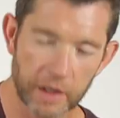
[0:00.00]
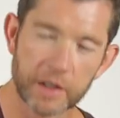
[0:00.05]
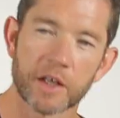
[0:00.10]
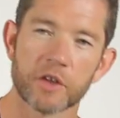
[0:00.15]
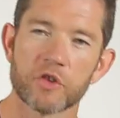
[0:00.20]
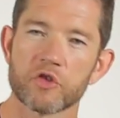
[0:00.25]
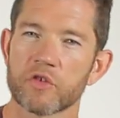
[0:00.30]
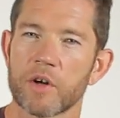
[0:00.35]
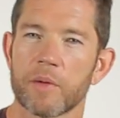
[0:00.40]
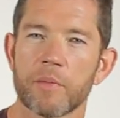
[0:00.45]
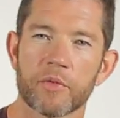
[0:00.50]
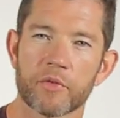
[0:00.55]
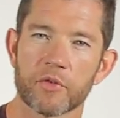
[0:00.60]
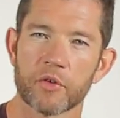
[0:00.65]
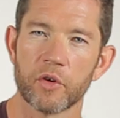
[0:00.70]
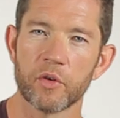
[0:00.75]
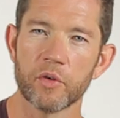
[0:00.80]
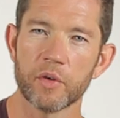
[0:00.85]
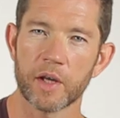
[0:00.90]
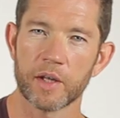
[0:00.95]
you can strum
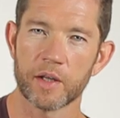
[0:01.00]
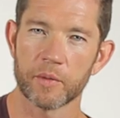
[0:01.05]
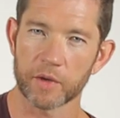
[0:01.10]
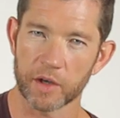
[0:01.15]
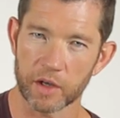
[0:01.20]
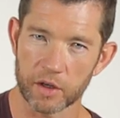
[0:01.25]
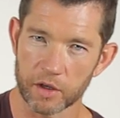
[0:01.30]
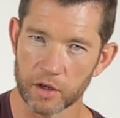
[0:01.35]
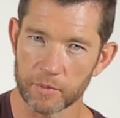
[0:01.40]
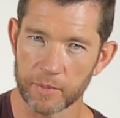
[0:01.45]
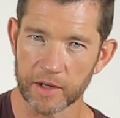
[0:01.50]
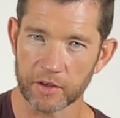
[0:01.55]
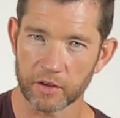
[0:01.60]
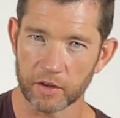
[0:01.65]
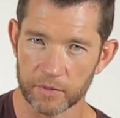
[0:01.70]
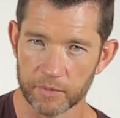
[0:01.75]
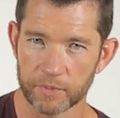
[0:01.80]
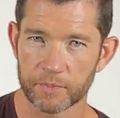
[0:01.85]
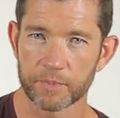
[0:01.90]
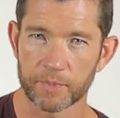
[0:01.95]
through, and then we're going to go back
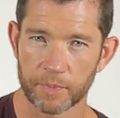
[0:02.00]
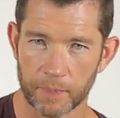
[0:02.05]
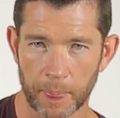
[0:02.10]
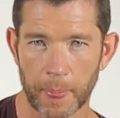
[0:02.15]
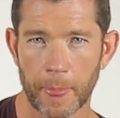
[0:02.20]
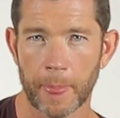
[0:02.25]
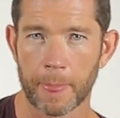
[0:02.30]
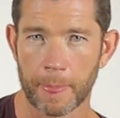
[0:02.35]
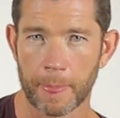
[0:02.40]
to...